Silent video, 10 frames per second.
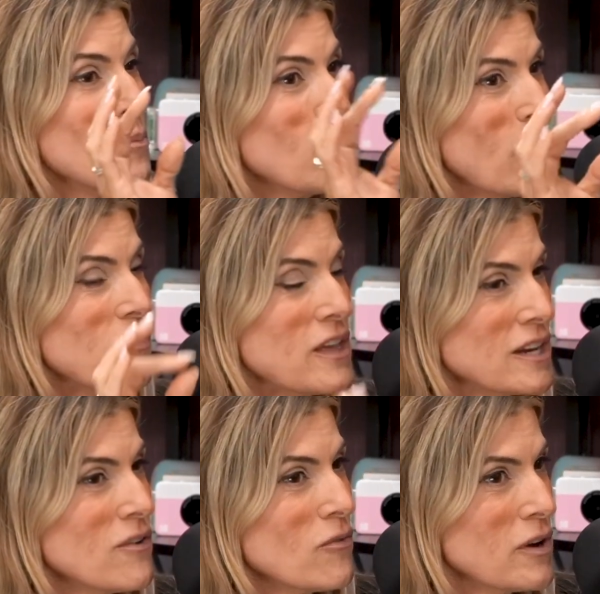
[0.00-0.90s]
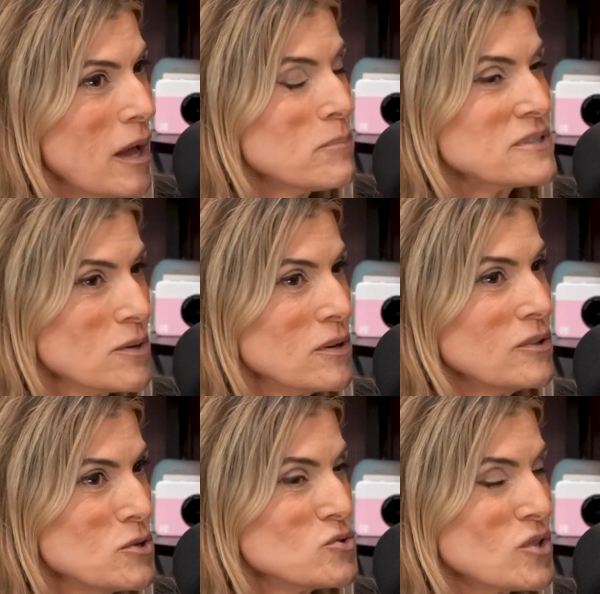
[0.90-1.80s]
But at the end of every episode, he'll
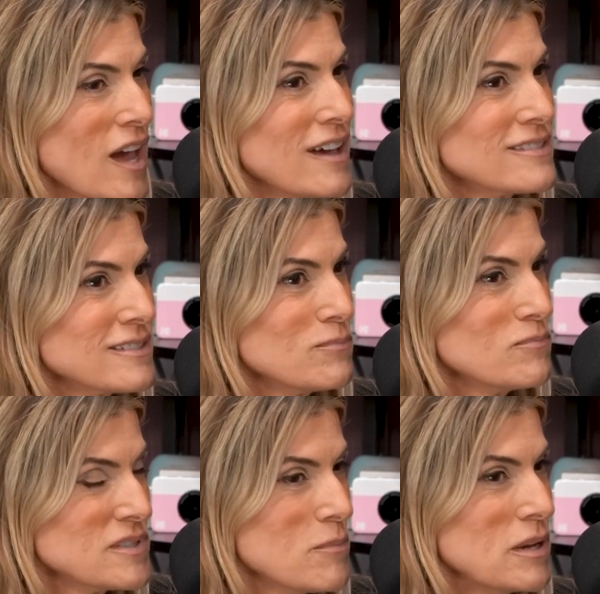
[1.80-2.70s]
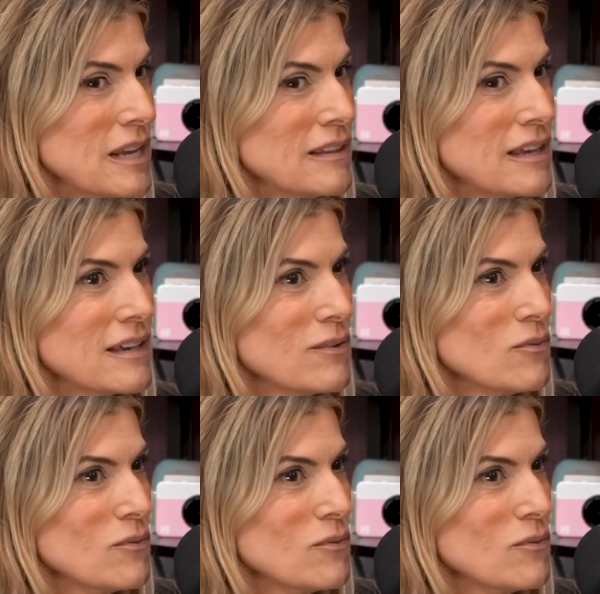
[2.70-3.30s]
usually ask somebody like,